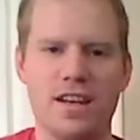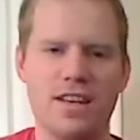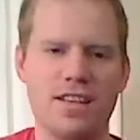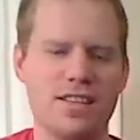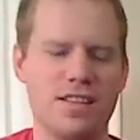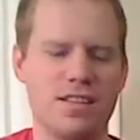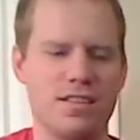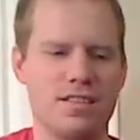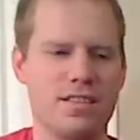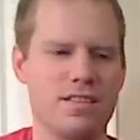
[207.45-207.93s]
It
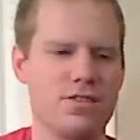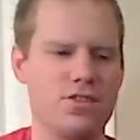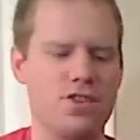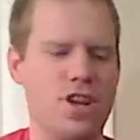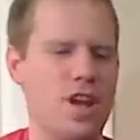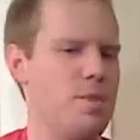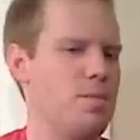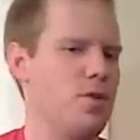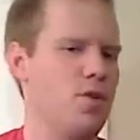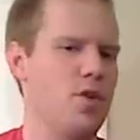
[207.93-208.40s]
doesn't
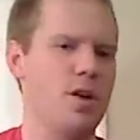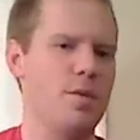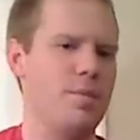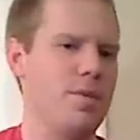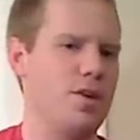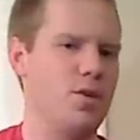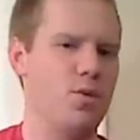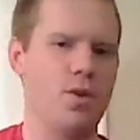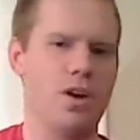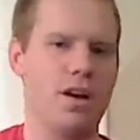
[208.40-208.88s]
jam you
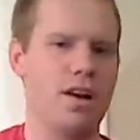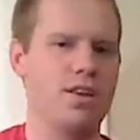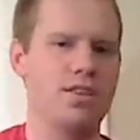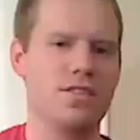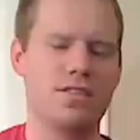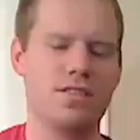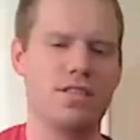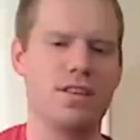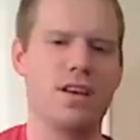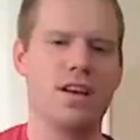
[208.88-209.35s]
up anywhere
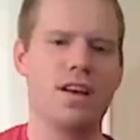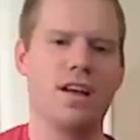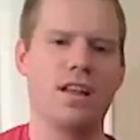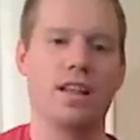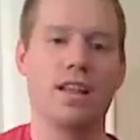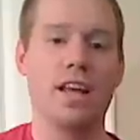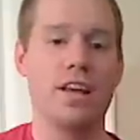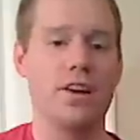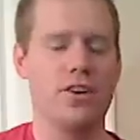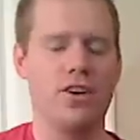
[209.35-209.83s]
else
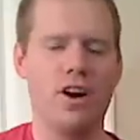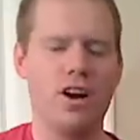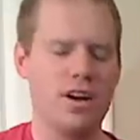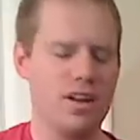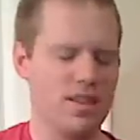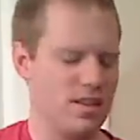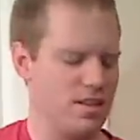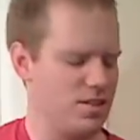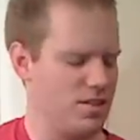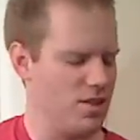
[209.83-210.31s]
later
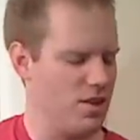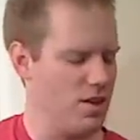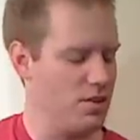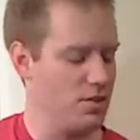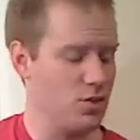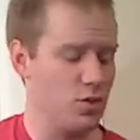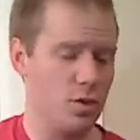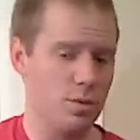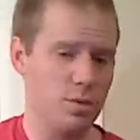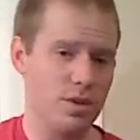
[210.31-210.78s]
on in the
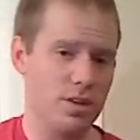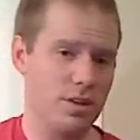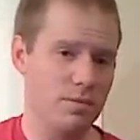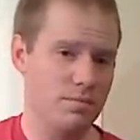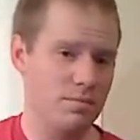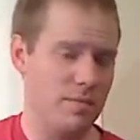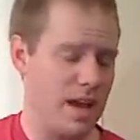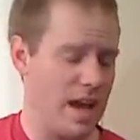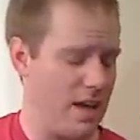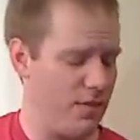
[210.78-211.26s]
song, so I'm going
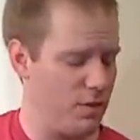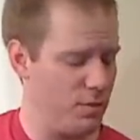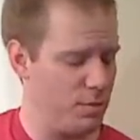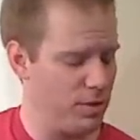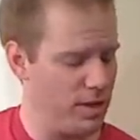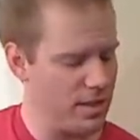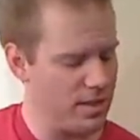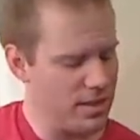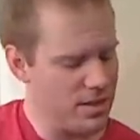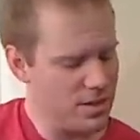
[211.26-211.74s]
to have you
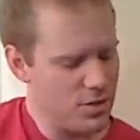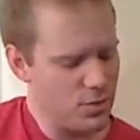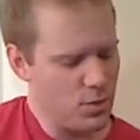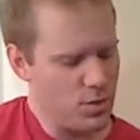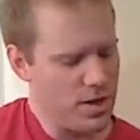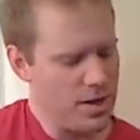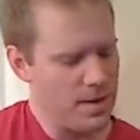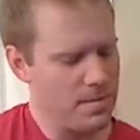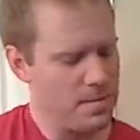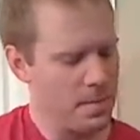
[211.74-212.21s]
play it this
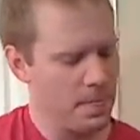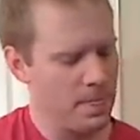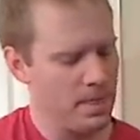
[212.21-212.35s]
way.